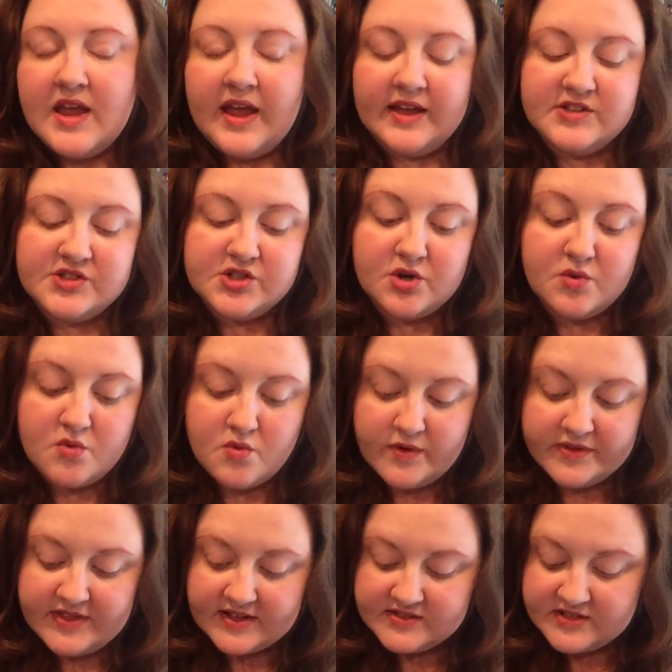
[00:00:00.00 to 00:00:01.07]
And so
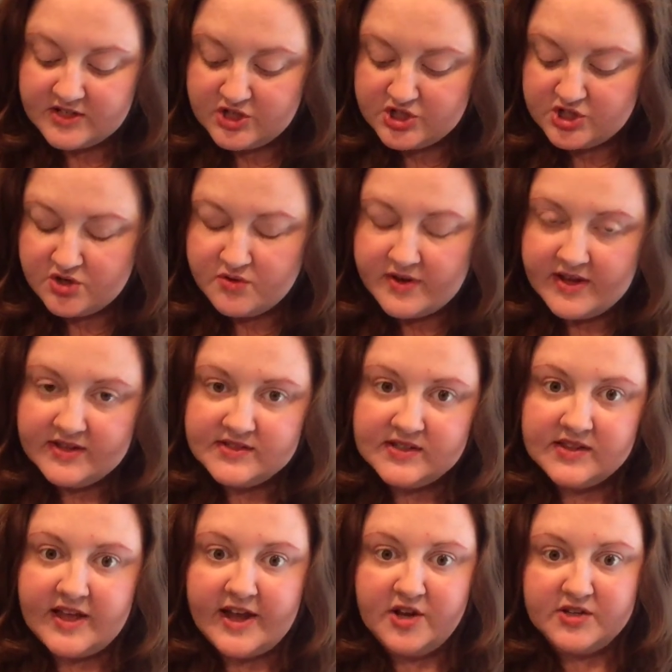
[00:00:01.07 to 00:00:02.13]
what that's going to do is
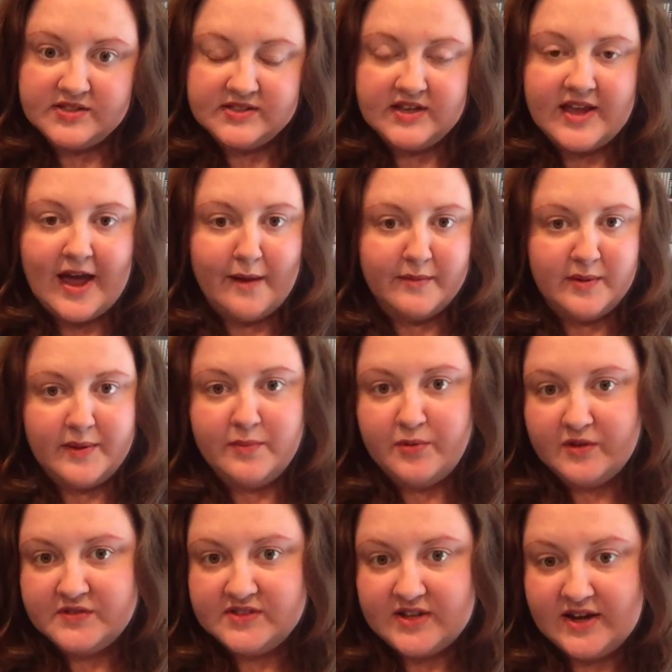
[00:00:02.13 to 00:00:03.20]
allow you to see how many people
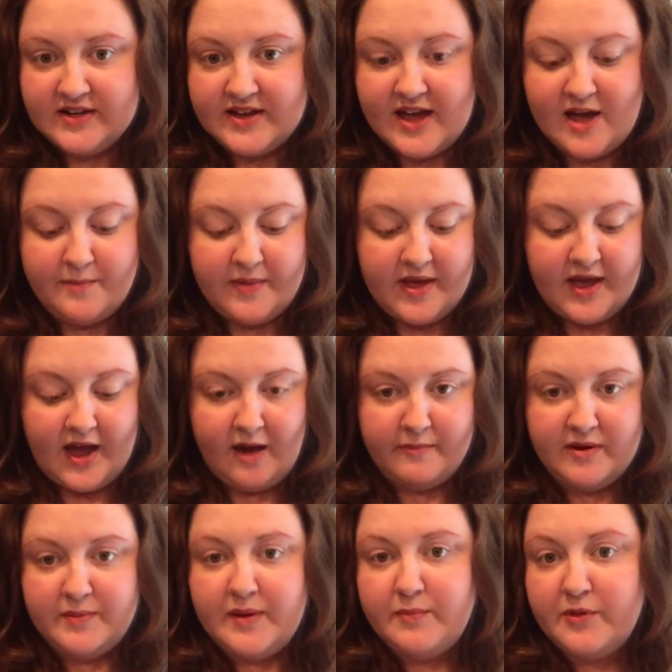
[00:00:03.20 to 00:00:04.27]
have signed up, how
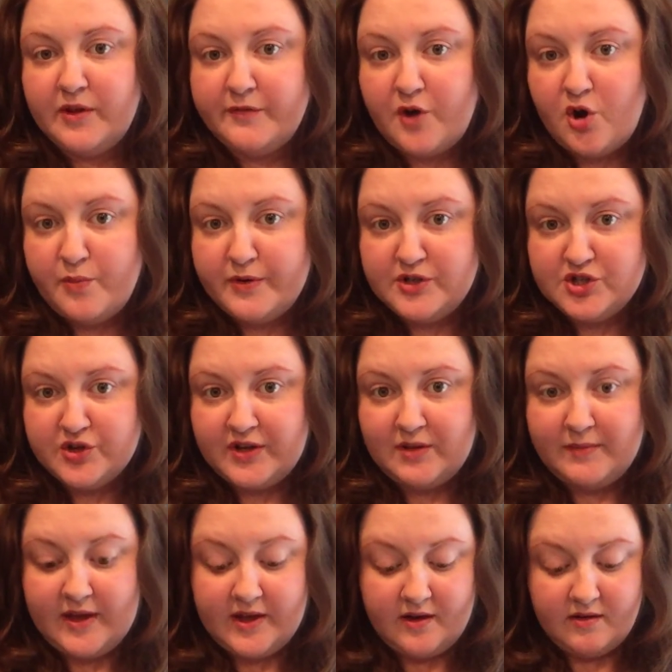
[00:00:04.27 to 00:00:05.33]
many people have opened your
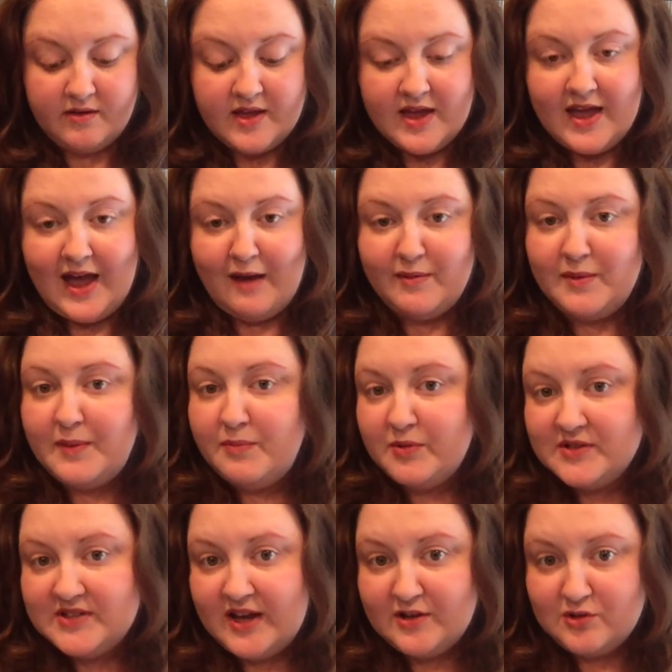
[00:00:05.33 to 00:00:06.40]
email, how many
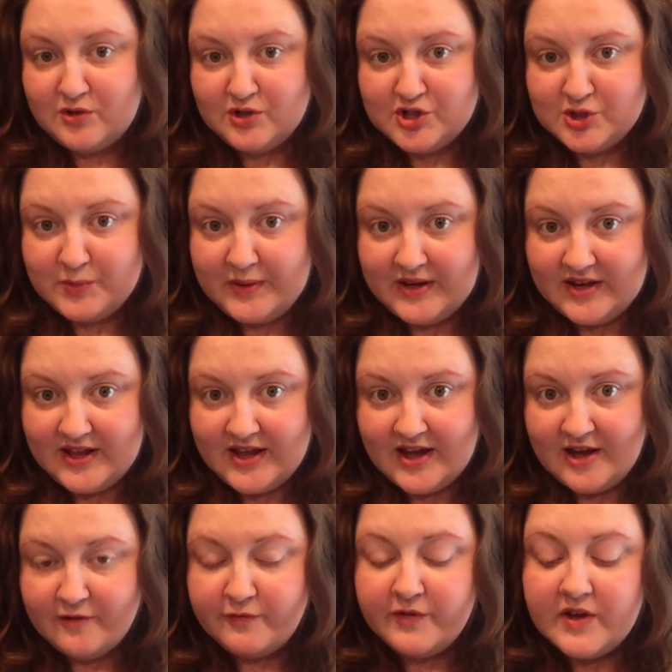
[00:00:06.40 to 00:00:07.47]
people downloaded your
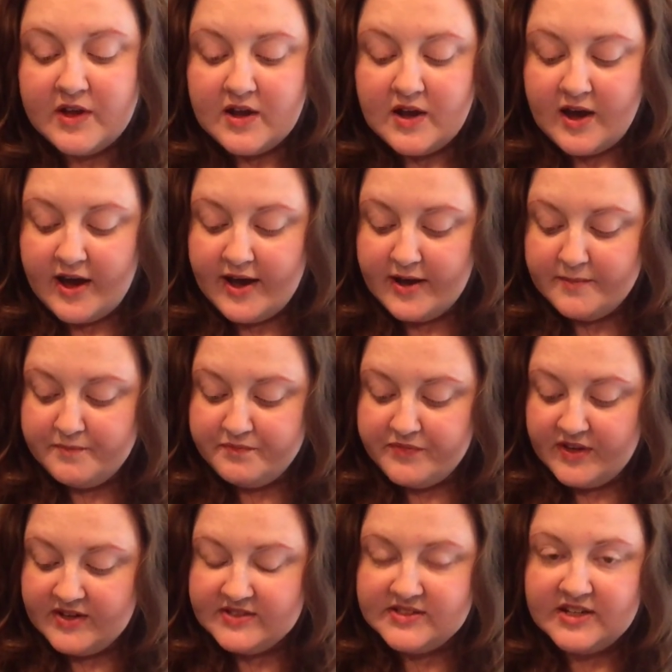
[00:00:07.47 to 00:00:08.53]
PDF, and
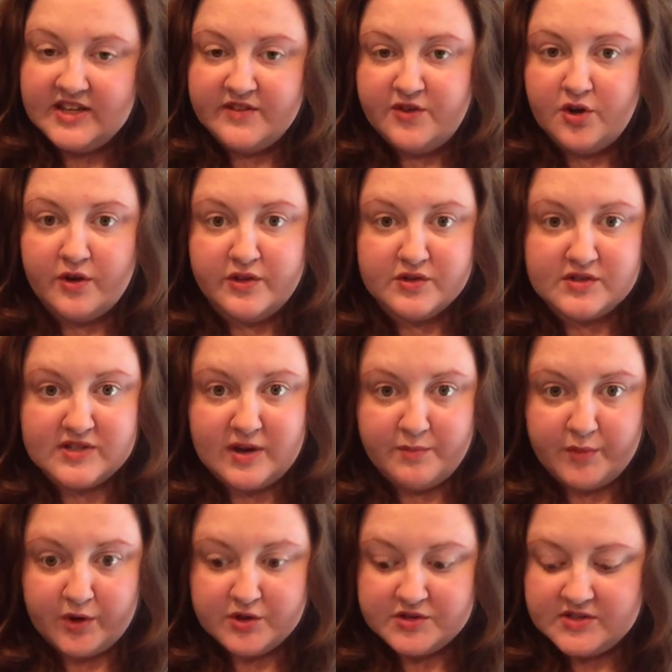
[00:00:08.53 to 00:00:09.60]
it's going to give you all those
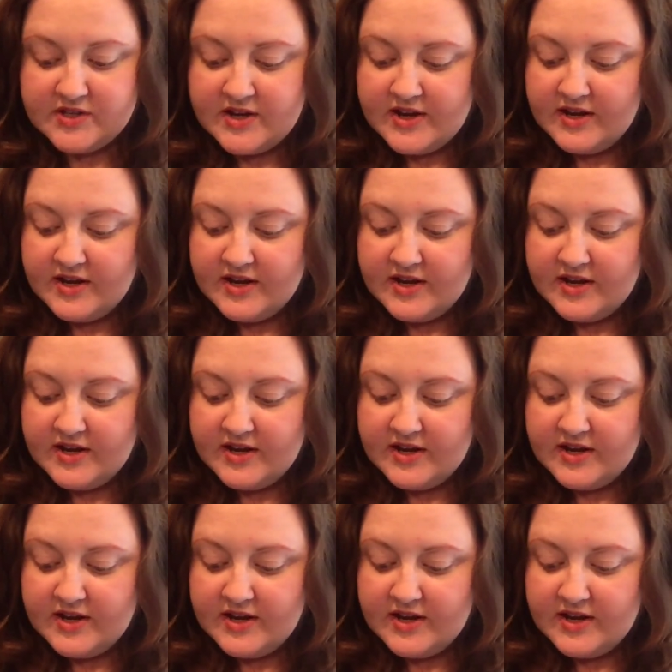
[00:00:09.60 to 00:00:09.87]
numbers.